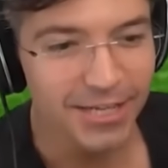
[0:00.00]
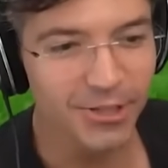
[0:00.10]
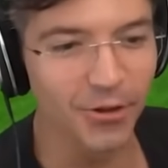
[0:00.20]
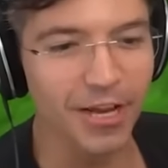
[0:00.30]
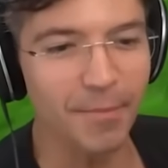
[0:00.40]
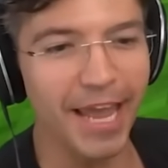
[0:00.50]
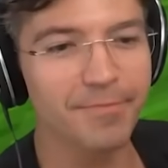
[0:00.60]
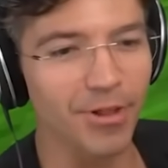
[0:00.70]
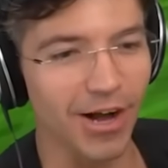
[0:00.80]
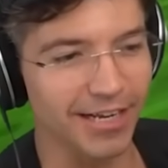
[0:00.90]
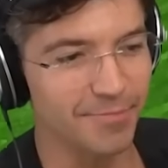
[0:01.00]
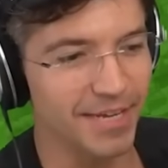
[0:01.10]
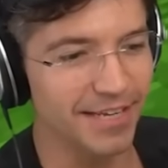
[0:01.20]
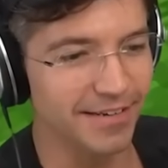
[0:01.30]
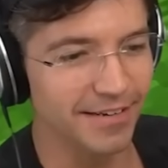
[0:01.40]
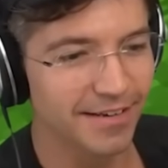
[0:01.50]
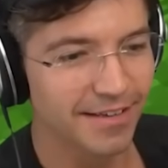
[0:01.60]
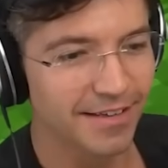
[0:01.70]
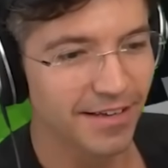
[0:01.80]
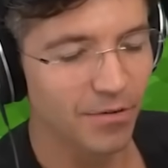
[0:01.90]
so the command block can be eaten.
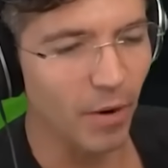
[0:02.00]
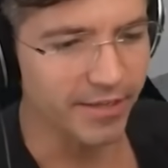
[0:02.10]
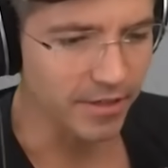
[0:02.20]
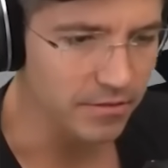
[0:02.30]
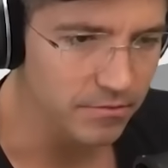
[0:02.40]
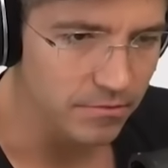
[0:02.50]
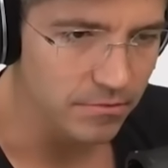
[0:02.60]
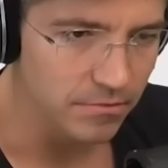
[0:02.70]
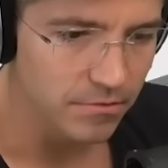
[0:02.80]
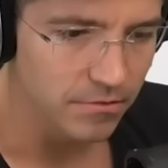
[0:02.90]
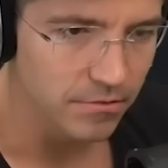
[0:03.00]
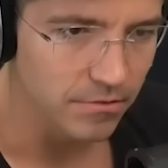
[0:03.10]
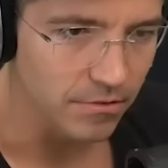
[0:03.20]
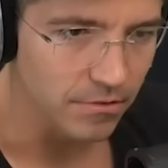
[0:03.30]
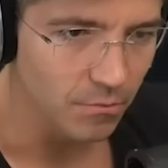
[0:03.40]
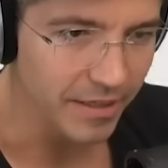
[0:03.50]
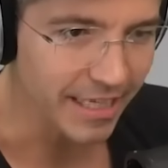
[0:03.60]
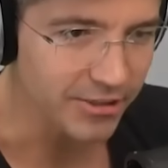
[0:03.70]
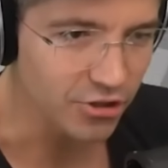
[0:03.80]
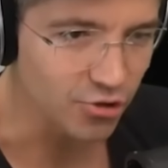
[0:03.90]
Wait,
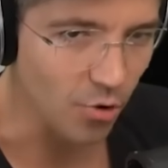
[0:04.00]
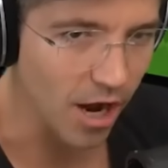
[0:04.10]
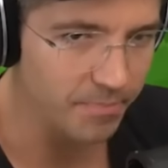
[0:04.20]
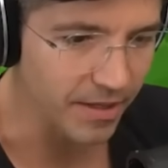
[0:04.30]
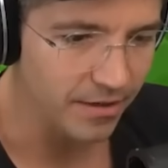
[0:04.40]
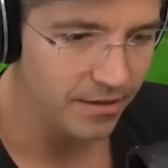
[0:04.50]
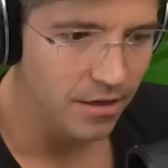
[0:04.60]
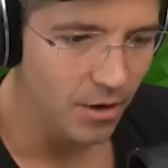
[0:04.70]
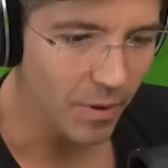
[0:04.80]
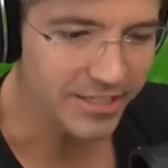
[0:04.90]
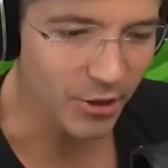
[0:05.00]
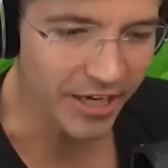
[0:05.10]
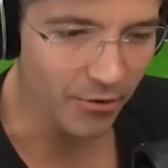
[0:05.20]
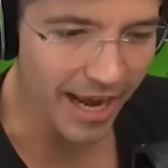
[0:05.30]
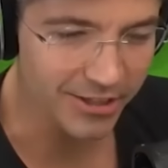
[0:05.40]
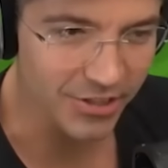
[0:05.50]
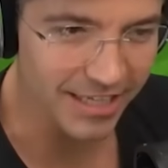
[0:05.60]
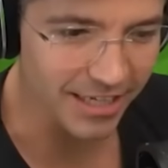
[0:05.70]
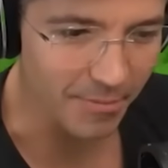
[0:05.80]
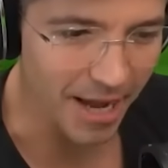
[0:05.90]
they just drop it. Wait, so they don't actually
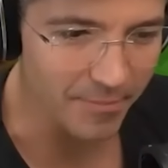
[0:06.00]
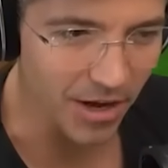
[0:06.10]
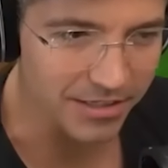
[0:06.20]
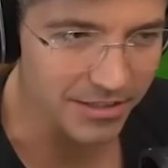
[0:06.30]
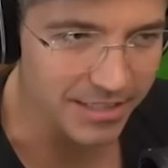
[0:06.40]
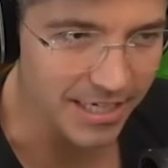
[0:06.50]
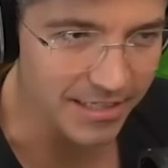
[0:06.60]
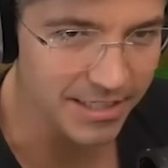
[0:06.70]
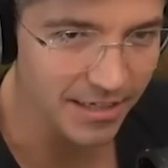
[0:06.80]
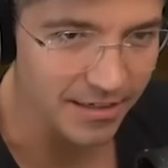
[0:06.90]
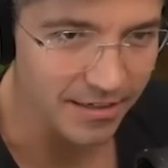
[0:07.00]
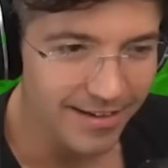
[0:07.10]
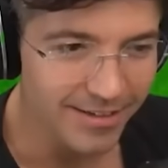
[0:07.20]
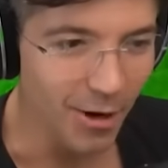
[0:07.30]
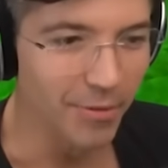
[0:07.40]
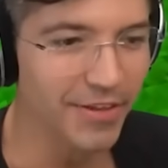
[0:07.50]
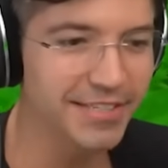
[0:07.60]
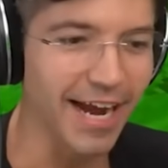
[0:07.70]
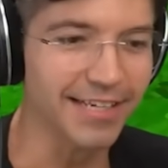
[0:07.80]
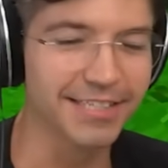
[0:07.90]
eat the command blocks of the TNT. Yo, but this
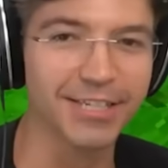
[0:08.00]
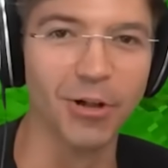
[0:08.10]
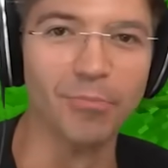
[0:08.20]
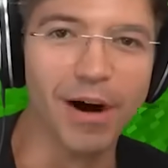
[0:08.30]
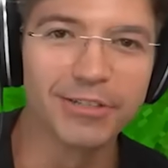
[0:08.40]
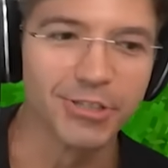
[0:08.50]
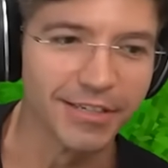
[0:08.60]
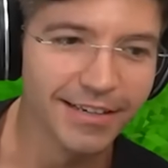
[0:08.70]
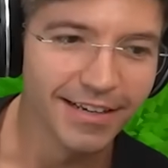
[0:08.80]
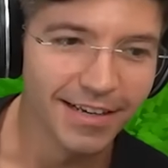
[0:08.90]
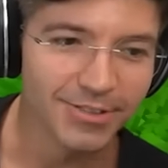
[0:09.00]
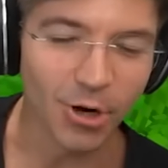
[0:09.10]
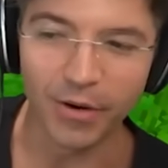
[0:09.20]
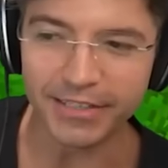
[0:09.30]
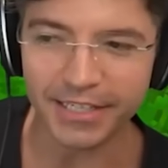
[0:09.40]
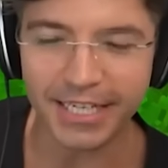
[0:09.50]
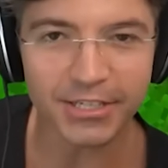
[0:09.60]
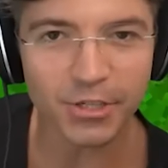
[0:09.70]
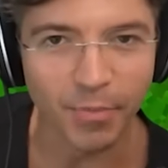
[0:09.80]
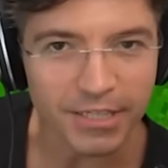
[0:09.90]
guy's still munching. So, does he
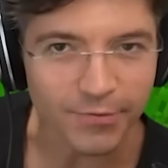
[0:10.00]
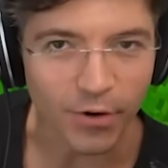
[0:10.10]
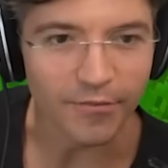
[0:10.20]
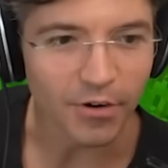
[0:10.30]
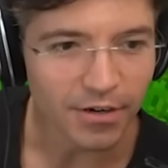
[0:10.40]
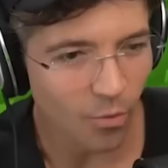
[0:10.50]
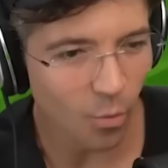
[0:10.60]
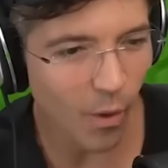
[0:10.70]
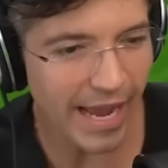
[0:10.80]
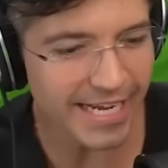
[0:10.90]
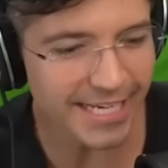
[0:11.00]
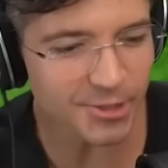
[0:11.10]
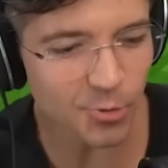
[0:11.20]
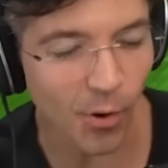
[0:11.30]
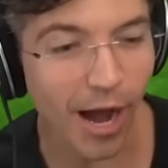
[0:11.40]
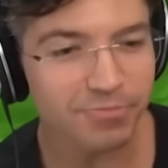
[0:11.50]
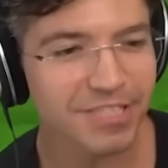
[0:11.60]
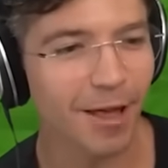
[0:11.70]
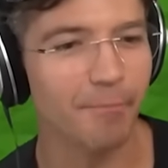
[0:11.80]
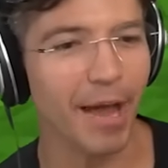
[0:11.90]
just munch forever? Wait, he drops
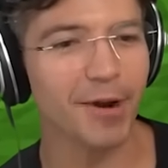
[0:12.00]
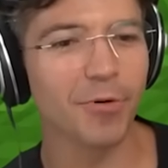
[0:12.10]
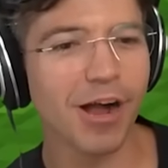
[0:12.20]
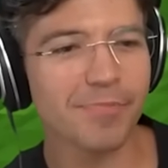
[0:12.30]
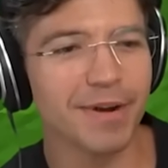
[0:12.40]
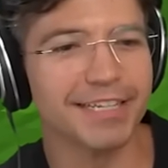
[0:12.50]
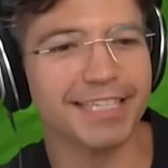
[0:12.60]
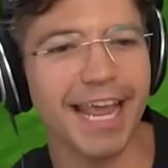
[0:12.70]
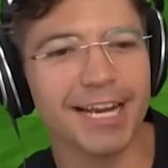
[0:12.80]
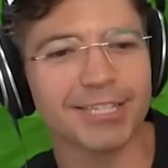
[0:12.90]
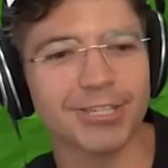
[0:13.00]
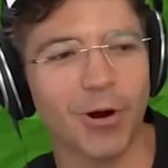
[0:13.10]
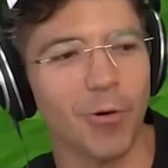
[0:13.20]
the bedrock, but it takes so